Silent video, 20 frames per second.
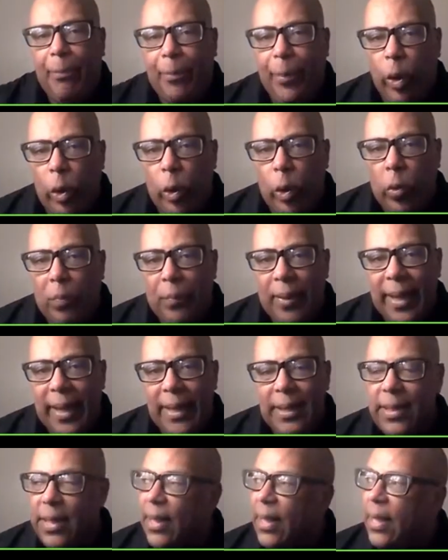a
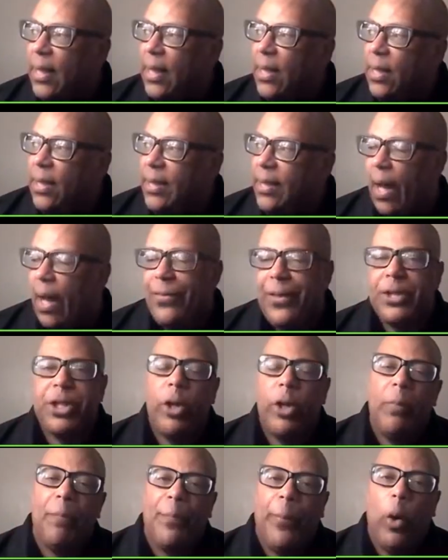pulpit. Now, the
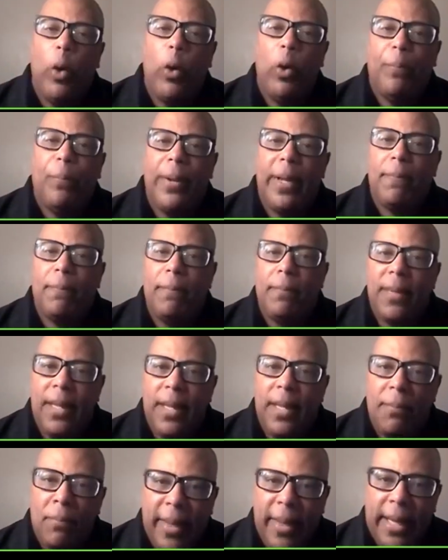term pulpit
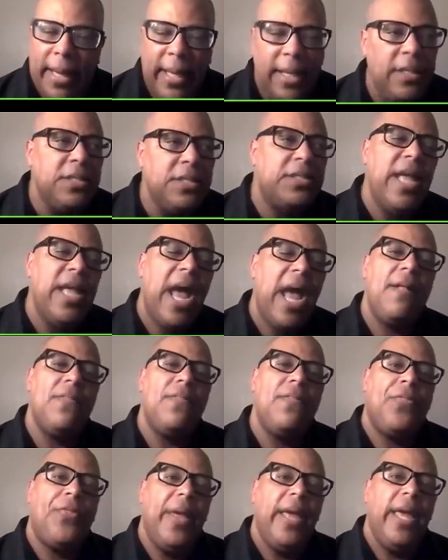means
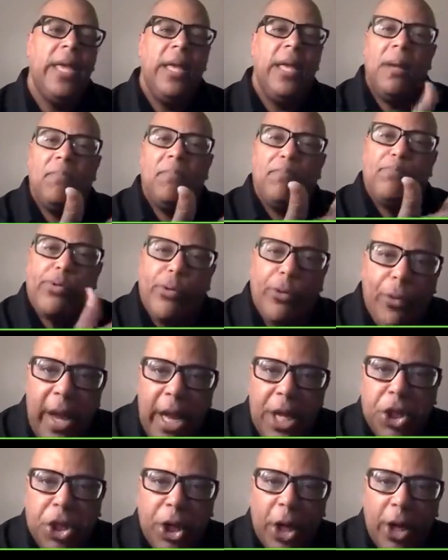that the
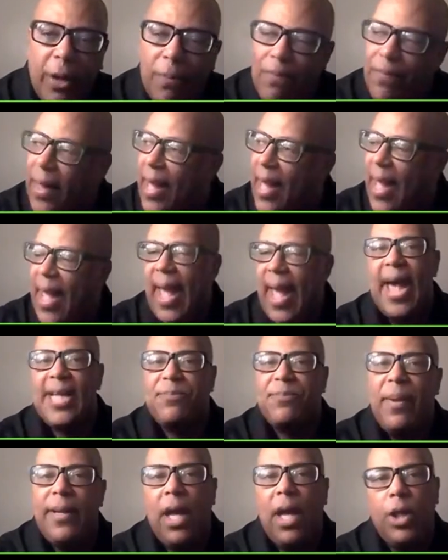preacher
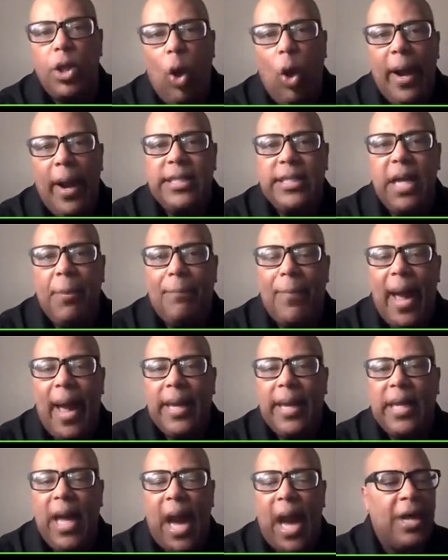has been anointed
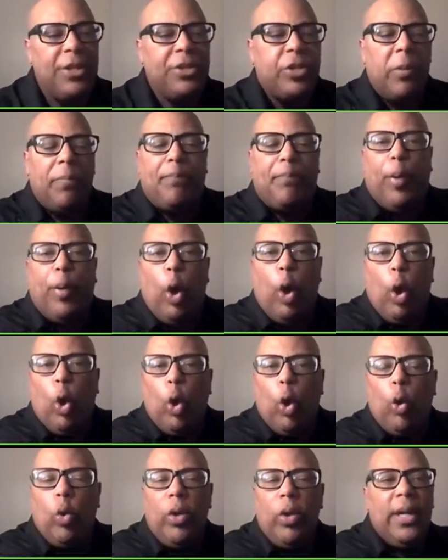by God to
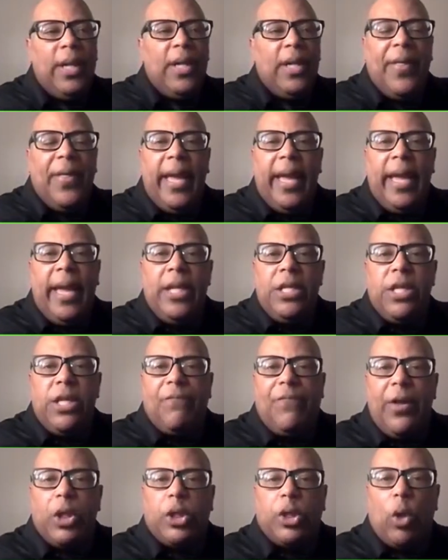pull the
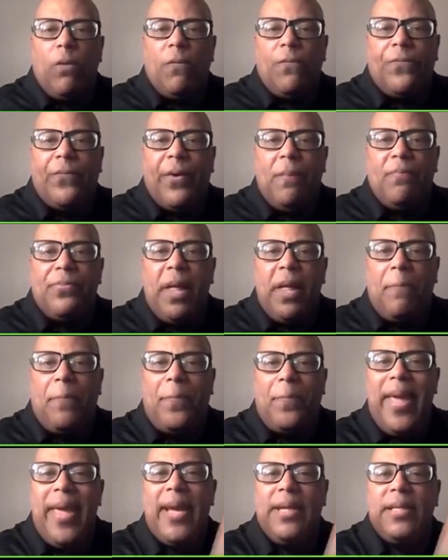individual from
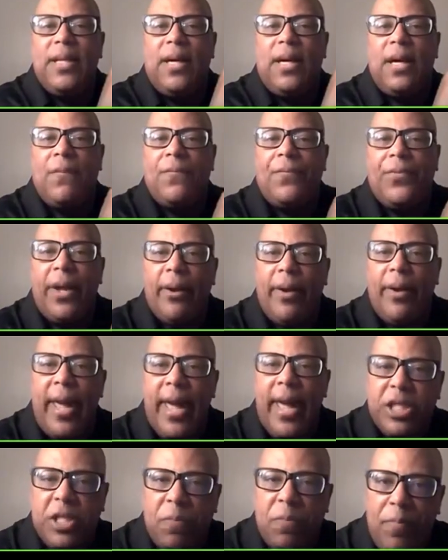the pit of their
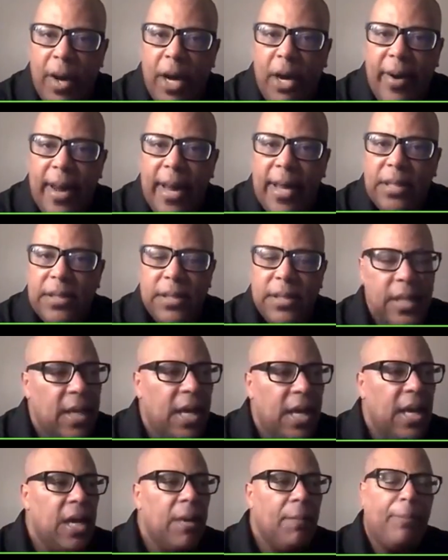experience.
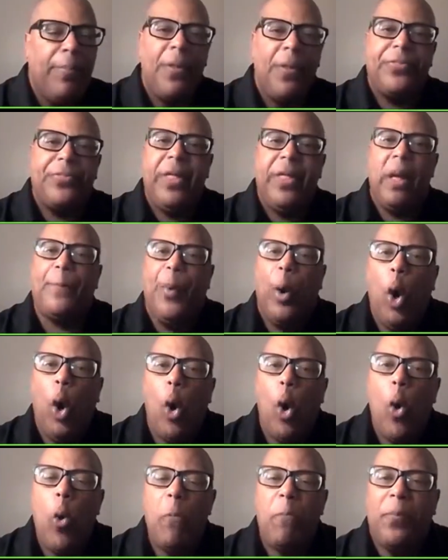But the
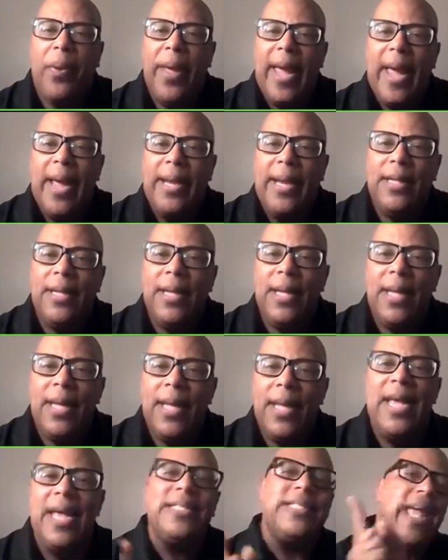pulpit
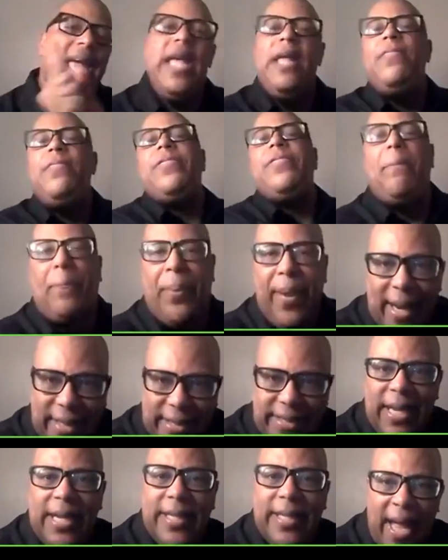is in the
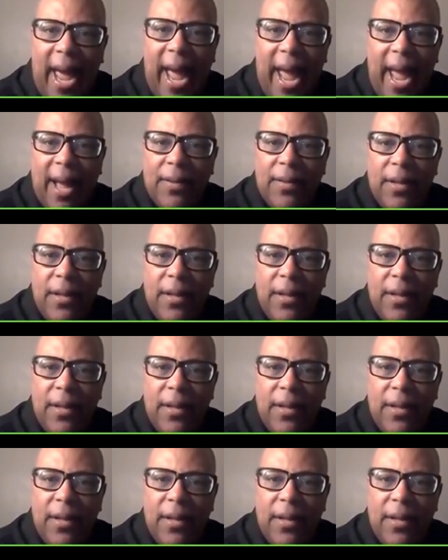pit today.